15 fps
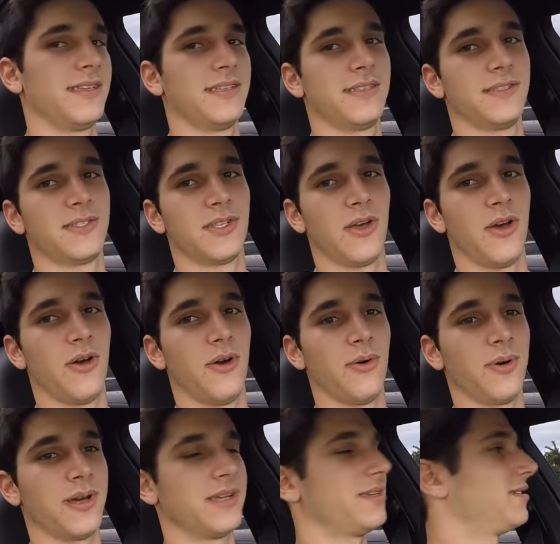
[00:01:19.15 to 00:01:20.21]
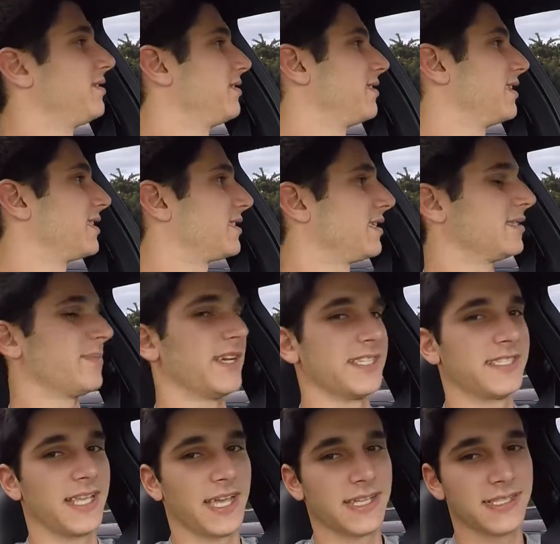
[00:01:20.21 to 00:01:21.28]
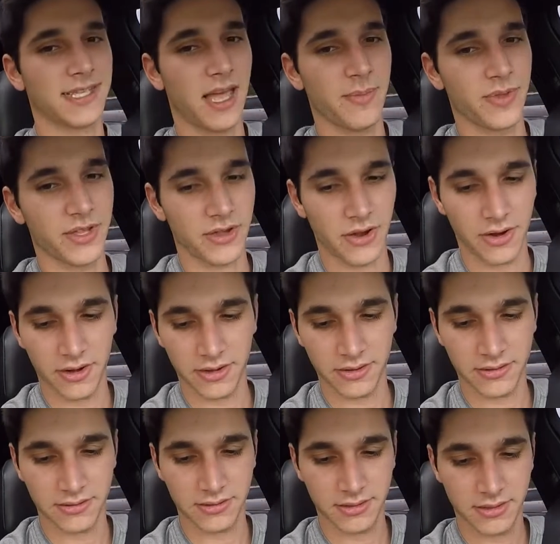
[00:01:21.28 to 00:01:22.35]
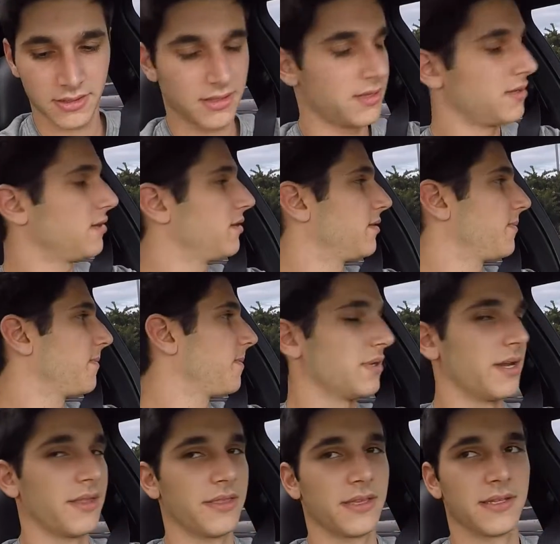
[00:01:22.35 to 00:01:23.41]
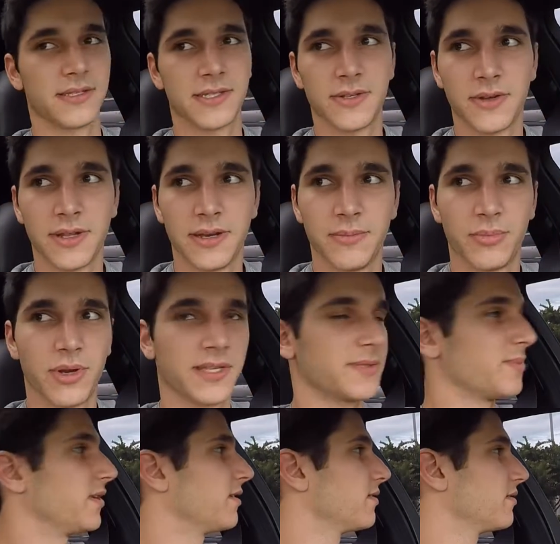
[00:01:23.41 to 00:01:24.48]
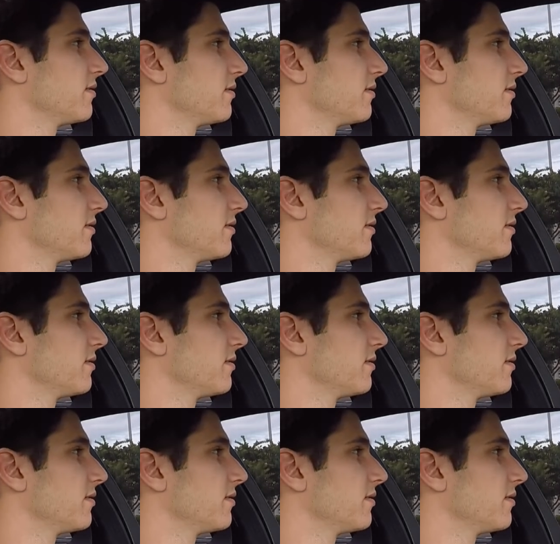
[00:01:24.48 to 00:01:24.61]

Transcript: So this is my second time in the car, but I think it's still gonna impress me.